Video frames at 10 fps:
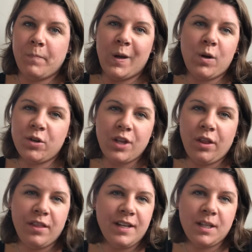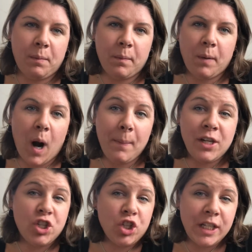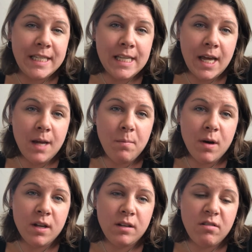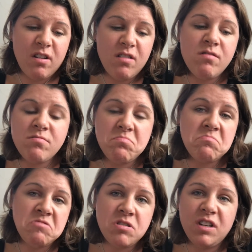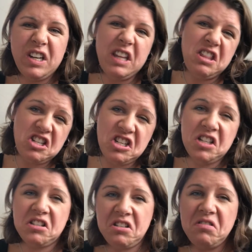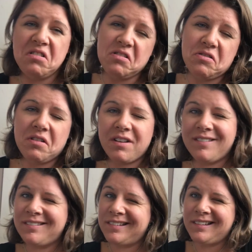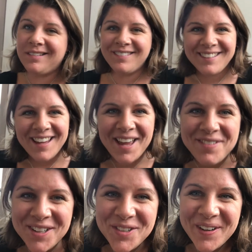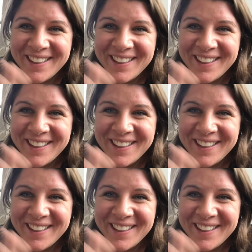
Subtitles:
I know there's other things I probably should say, but you get the gist. You know the drill. Have a good one.